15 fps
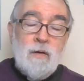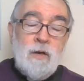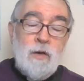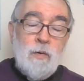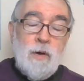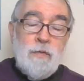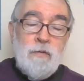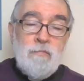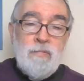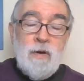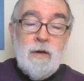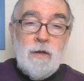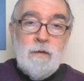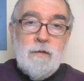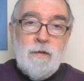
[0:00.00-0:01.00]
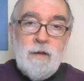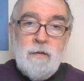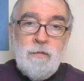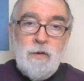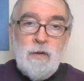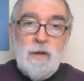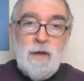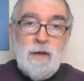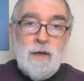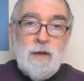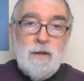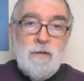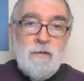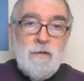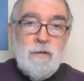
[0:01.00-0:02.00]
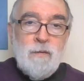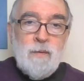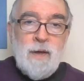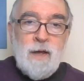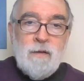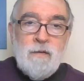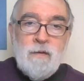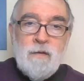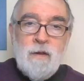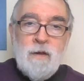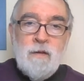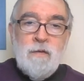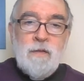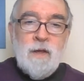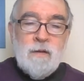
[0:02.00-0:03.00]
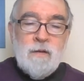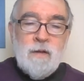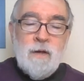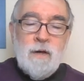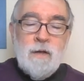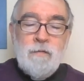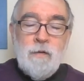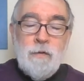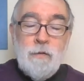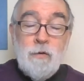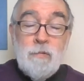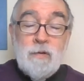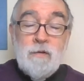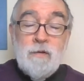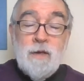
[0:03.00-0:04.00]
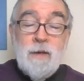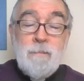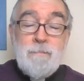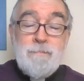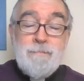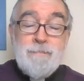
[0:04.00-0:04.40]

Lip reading: who had the right, if you like, to exercise that kind of authority.